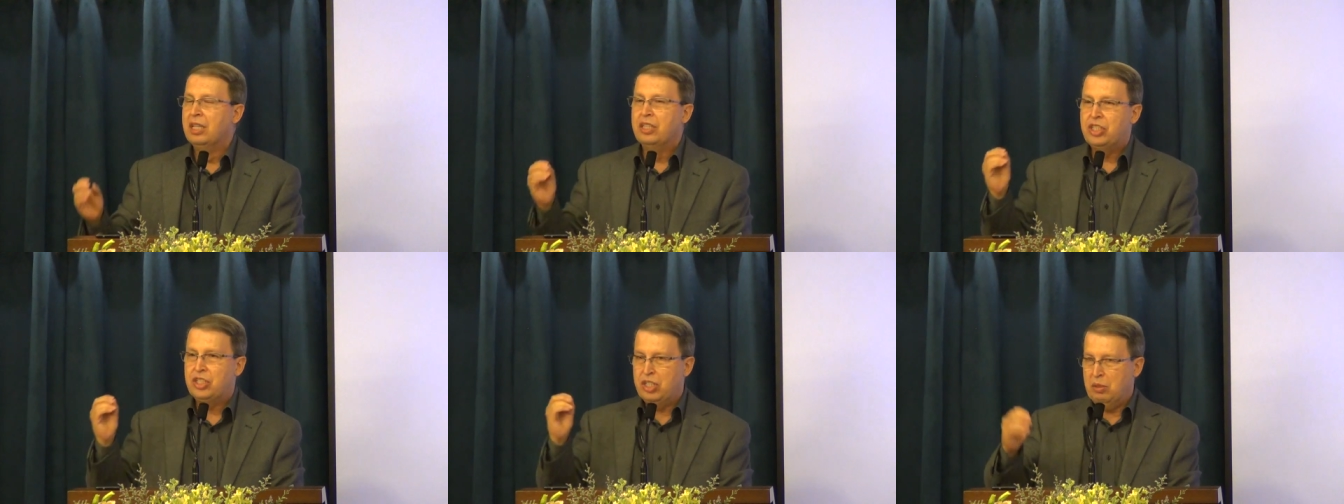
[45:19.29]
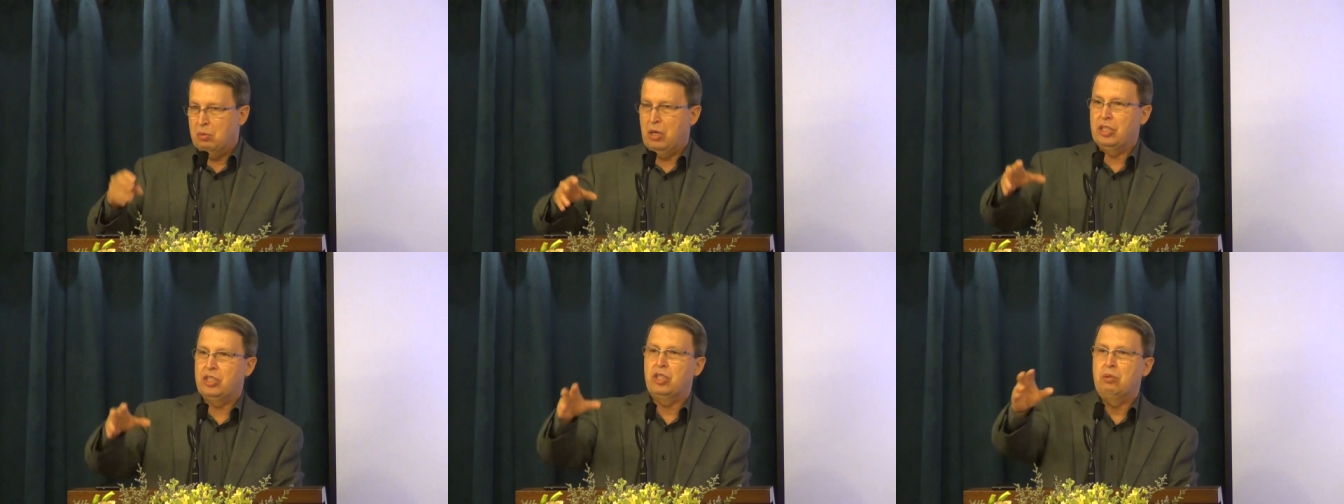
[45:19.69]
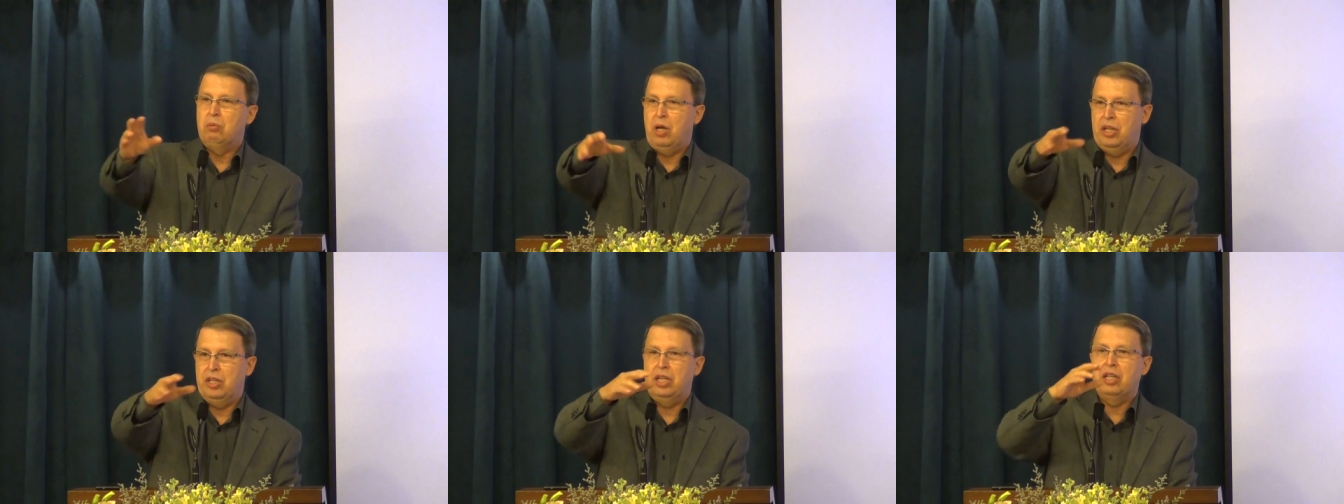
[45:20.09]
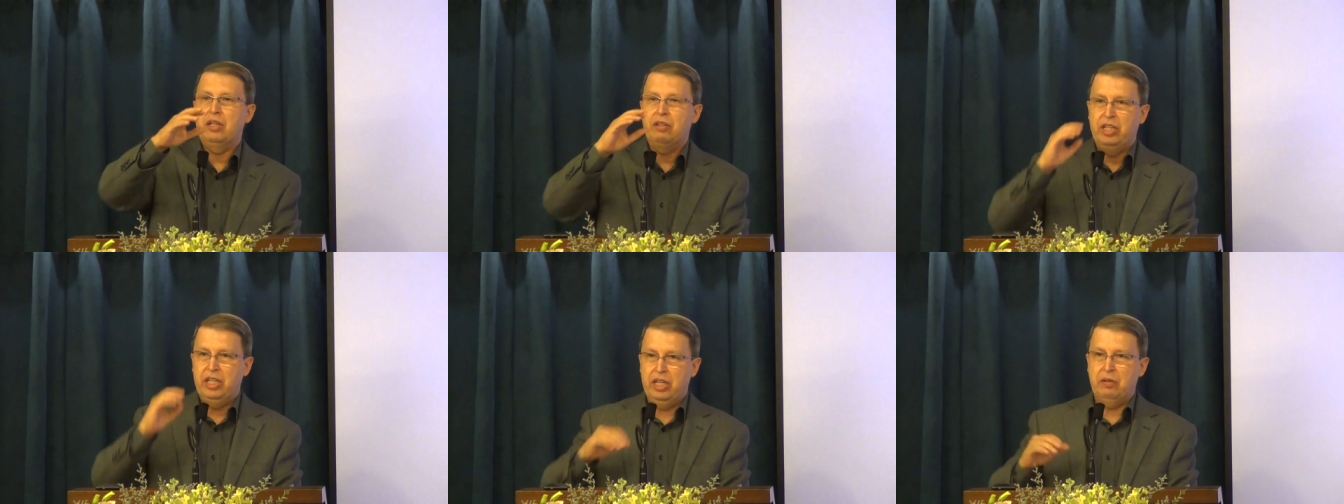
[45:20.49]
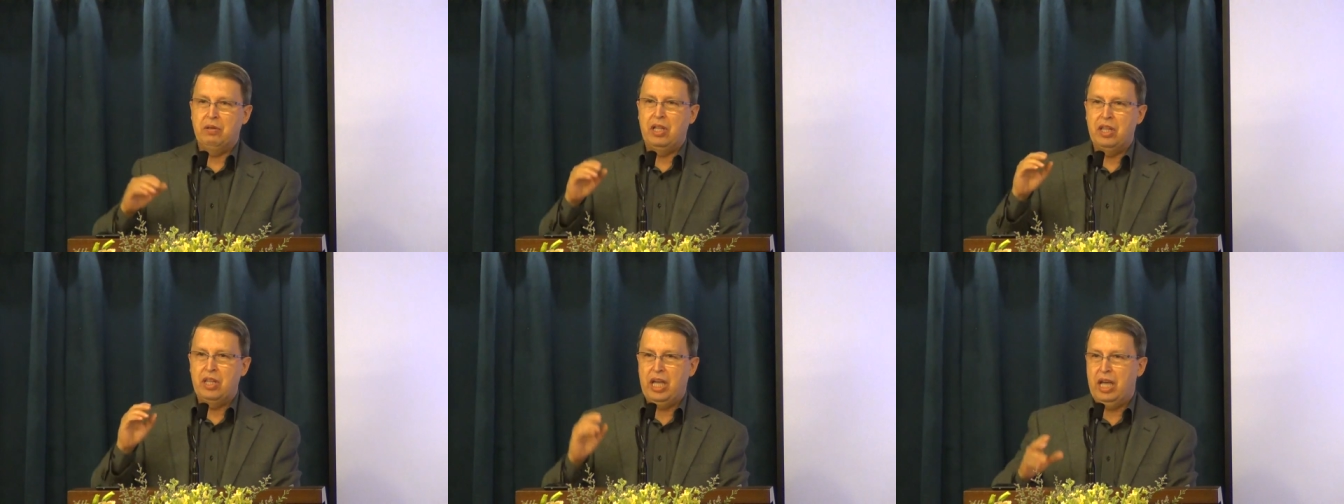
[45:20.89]
she was running here
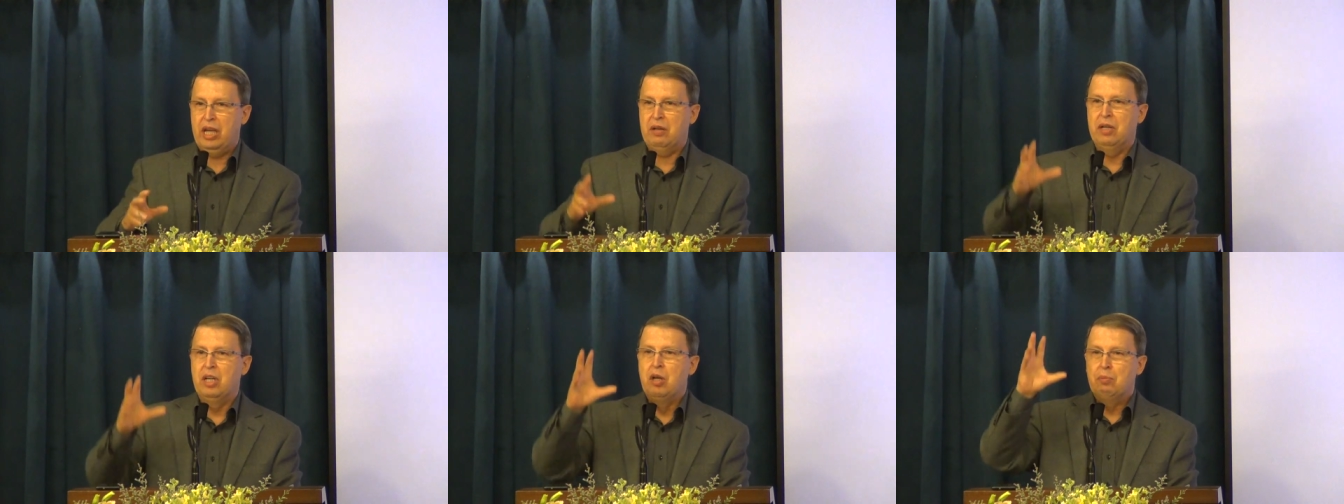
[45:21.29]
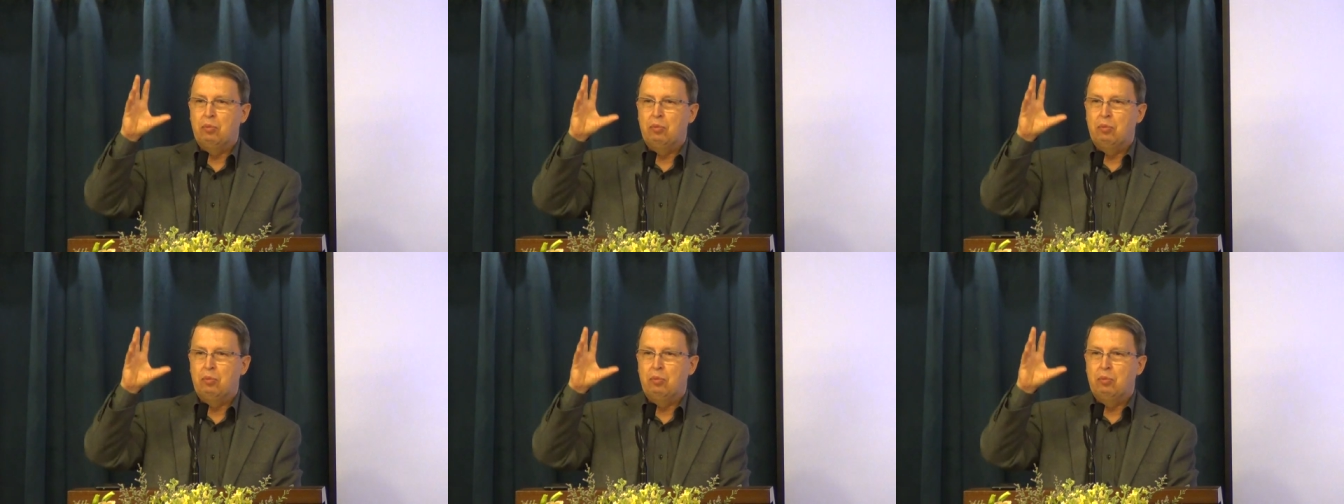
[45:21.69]
and there,